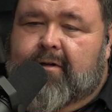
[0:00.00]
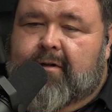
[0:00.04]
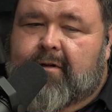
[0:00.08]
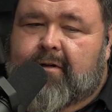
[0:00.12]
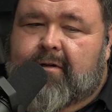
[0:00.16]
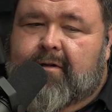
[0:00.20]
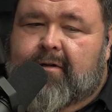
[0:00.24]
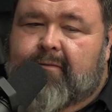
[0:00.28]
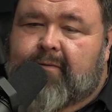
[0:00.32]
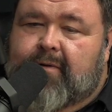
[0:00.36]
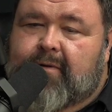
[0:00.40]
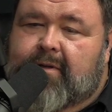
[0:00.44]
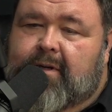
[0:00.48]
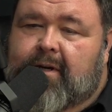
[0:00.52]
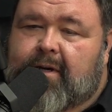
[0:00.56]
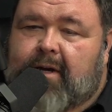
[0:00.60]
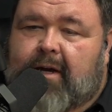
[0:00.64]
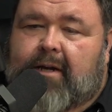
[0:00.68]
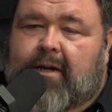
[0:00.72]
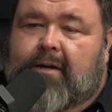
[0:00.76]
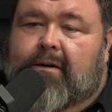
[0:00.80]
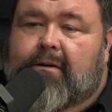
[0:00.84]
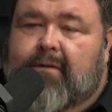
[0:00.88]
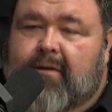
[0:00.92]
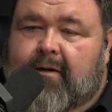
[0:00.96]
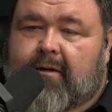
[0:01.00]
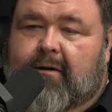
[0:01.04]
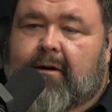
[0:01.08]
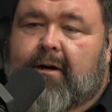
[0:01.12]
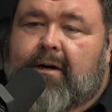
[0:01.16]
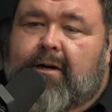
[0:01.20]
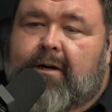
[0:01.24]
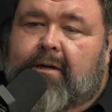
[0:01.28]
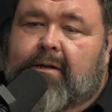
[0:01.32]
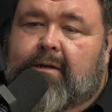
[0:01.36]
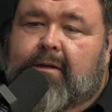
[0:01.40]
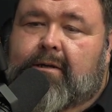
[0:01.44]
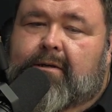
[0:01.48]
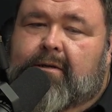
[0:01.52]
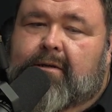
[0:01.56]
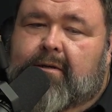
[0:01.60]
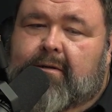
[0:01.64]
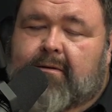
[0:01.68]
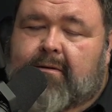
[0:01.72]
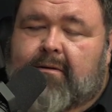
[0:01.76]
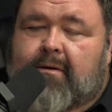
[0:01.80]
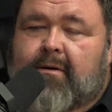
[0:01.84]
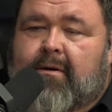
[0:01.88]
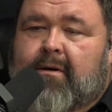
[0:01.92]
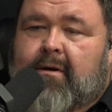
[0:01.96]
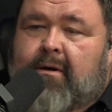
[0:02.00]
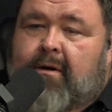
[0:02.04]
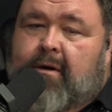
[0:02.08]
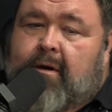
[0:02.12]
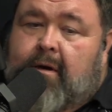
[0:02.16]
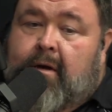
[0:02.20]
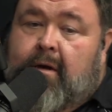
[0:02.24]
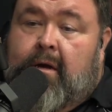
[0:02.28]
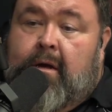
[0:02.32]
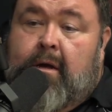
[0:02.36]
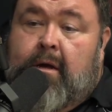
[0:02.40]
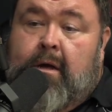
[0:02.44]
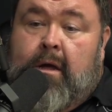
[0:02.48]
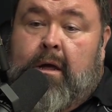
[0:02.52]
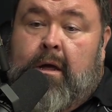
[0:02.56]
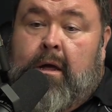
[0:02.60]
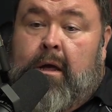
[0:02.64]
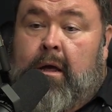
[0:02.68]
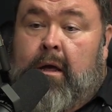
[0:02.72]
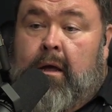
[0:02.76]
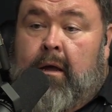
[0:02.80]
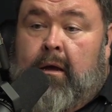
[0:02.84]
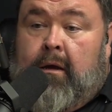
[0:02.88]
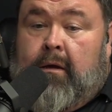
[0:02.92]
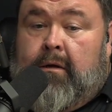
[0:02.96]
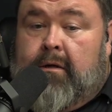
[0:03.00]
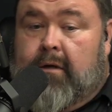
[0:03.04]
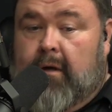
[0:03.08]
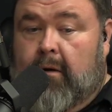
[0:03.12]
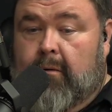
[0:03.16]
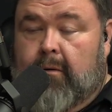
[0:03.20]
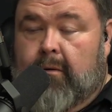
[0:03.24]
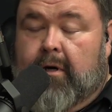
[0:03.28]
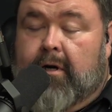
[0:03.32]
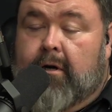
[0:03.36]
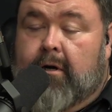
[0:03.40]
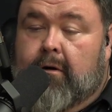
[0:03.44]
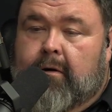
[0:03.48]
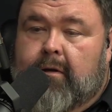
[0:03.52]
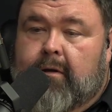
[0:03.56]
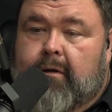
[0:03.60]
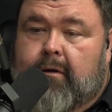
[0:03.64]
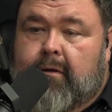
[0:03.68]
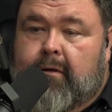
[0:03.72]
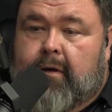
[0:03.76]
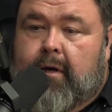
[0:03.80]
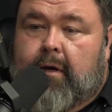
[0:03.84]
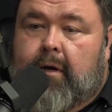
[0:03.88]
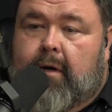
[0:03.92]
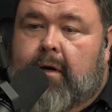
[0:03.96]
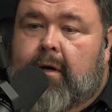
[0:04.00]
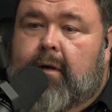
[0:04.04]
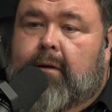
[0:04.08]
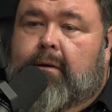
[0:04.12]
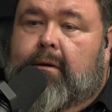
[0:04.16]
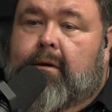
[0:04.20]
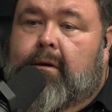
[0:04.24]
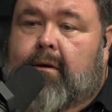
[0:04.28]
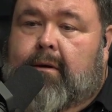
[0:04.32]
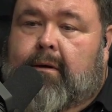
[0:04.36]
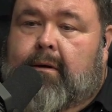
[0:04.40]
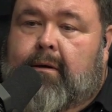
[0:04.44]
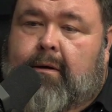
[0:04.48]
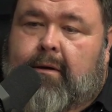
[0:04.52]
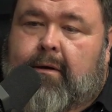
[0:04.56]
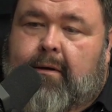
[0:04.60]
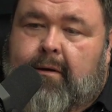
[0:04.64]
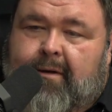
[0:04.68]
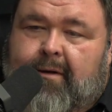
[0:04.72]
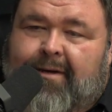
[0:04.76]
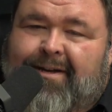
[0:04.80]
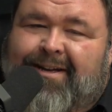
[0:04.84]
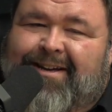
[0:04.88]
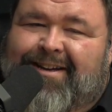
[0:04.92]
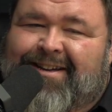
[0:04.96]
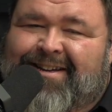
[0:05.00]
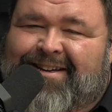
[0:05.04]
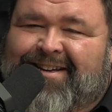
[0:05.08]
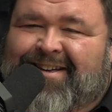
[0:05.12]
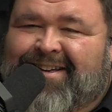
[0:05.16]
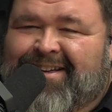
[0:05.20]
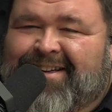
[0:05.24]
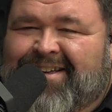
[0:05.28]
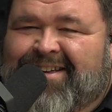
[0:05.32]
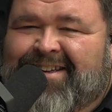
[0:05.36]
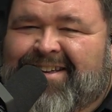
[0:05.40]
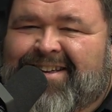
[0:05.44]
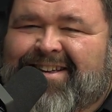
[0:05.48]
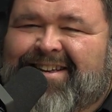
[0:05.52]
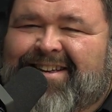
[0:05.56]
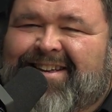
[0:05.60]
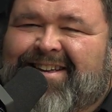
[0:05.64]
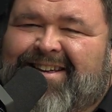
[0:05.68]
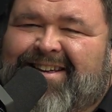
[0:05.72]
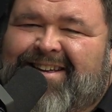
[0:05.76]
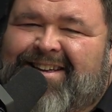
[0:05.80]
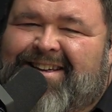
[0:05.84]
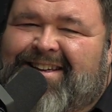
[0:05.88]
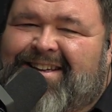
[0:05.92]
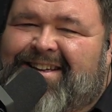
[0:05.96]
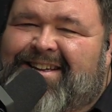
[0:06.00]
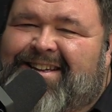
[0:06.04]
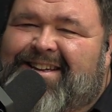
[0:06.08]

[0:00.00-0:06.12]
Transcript: sauce if it's got it on the ingredients. So, yeah. So we're going through that.